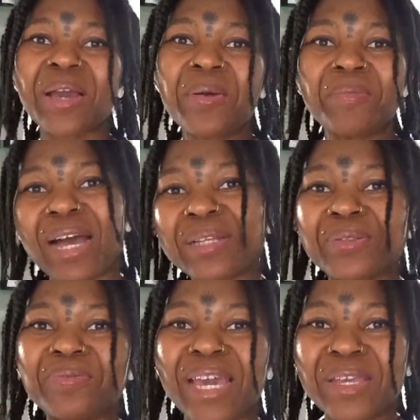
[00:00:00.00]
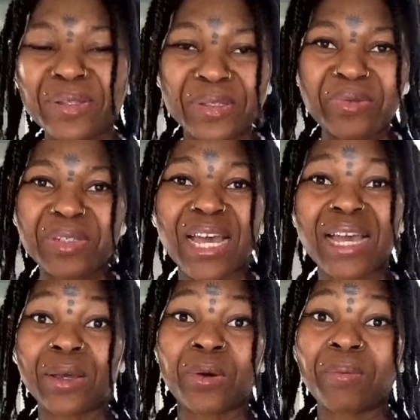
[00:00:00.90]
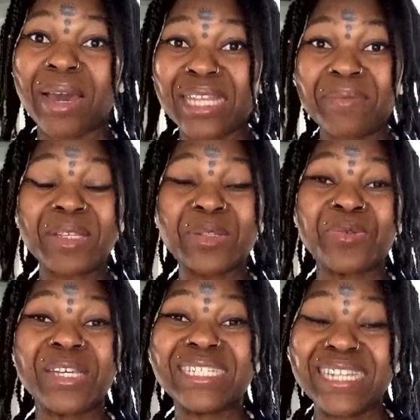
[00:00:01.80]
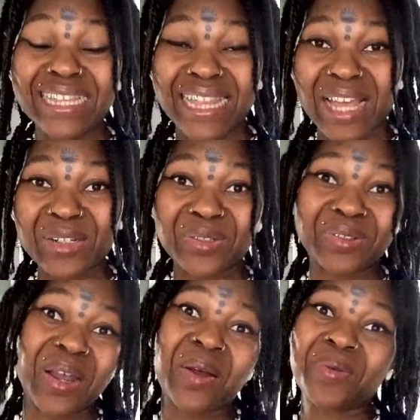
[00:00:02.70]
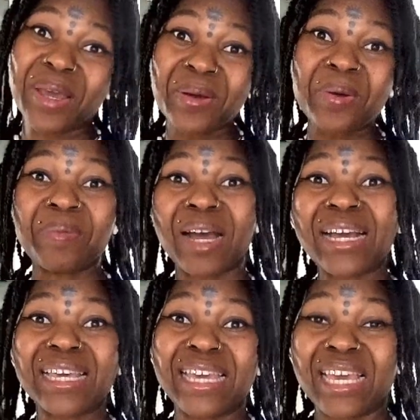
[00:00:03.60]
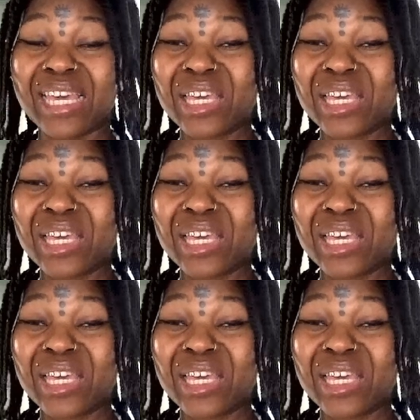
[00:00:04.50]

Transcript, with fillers: welcome back to my youtube channel my name is queen jade natural welcome back here